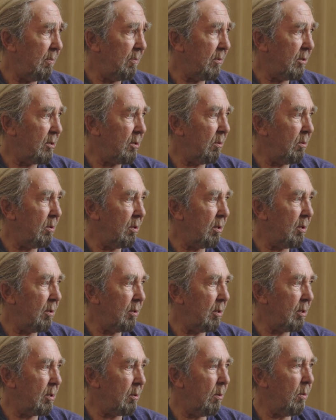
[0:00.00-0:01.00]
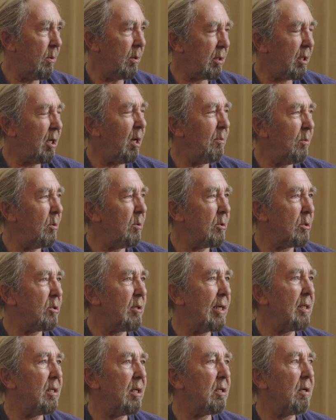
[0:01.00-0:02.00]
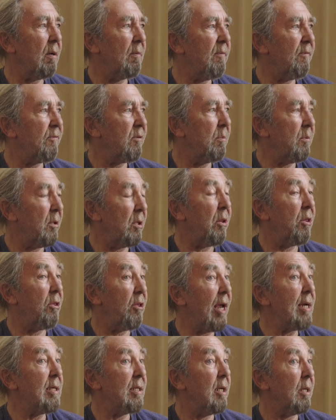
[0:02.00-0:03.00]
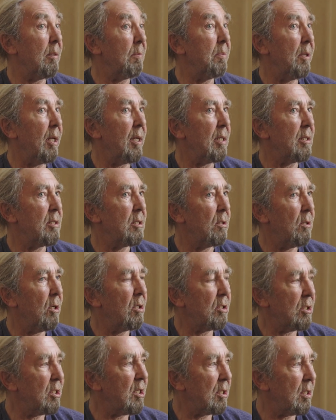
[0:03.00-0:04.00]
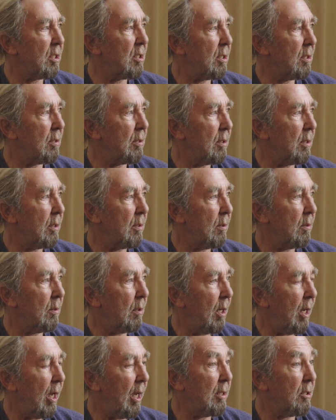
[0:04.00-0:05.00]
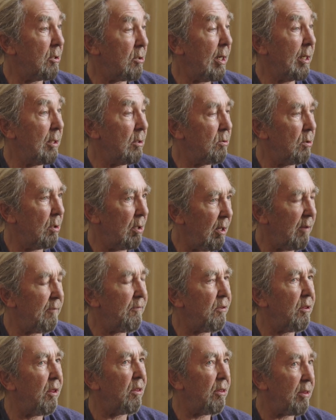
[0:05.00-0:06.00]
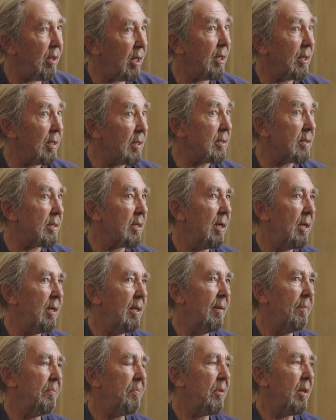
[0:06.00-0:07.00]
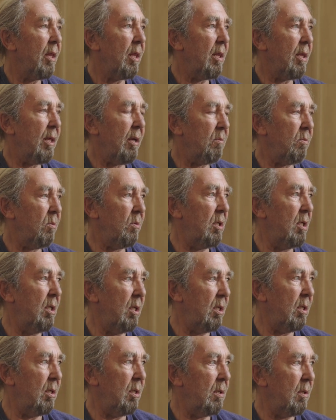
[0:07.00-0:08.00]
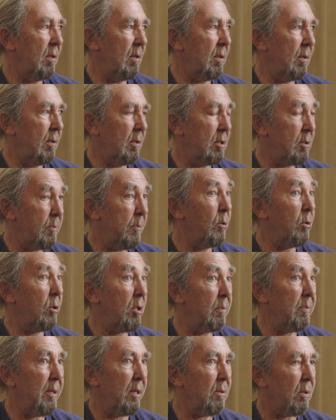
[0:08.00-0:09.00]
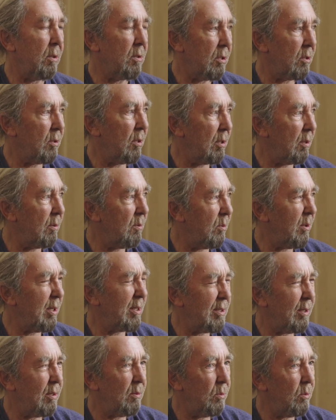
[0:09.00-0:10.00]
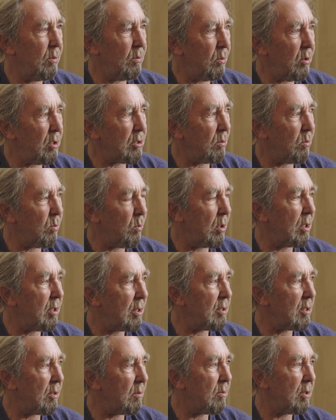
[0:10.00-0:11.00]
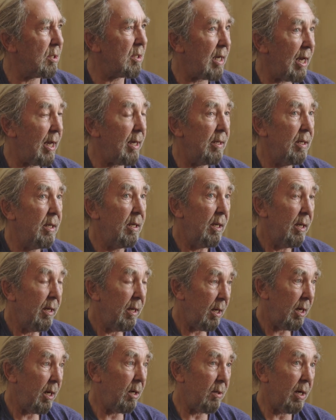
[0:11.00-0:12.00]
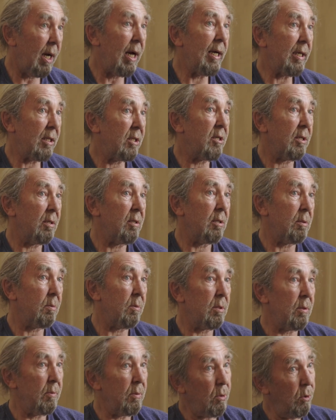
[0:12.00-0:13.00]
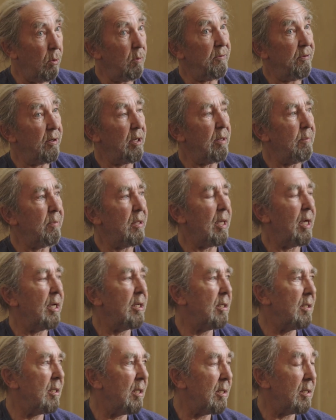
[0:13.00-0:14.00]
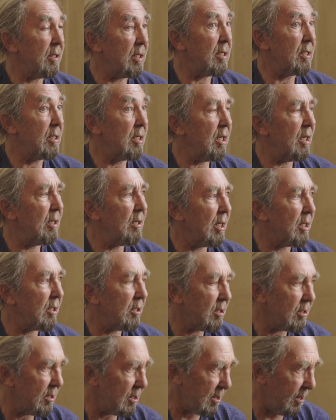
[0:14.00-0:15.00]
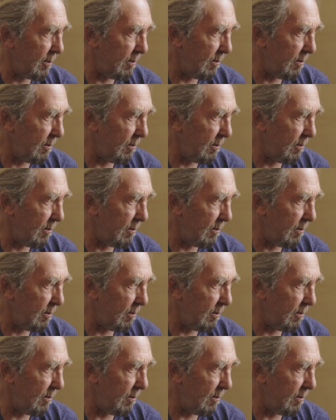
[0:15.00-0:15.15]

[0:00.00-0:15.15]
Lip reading: So we were trying to come from an authentic place, not just, and trying to live the things that we spoke about. So it wasn't words, it was our actions were hopefully behind it, and sincere actions.